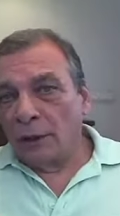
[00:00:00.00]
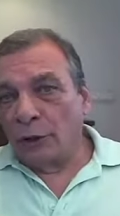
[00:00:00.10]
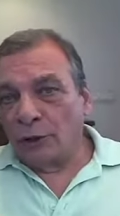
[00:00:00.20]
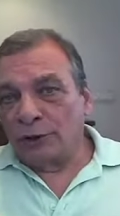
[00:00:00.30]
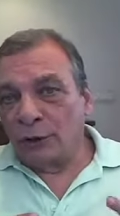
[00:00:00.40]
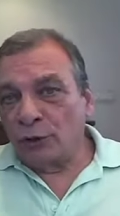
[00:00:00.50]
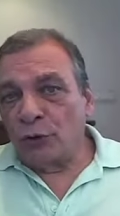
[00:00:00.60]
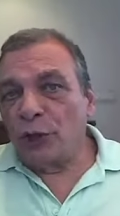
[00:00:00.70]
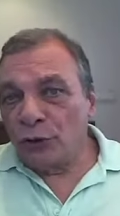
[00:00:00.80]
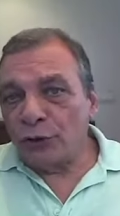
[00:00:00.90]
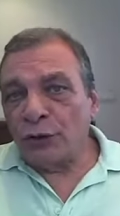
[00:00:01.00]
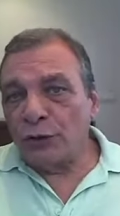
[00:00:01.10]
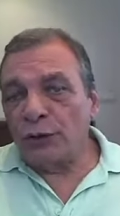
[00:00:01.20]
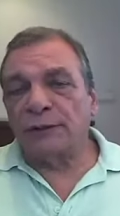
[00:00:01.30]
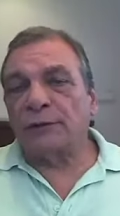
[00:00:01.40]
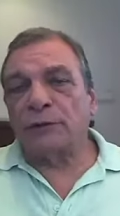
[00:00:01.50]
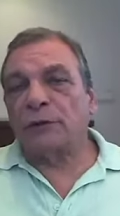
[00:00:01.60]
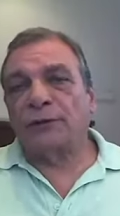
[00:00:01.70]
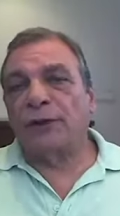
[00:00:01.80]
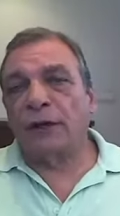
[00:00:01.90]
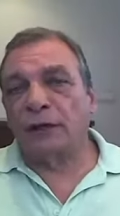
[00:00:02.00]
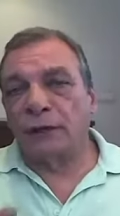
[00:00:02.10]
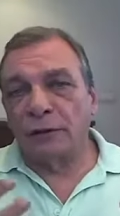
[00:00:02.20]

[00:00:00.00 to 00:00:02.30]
Your situation leads to the fact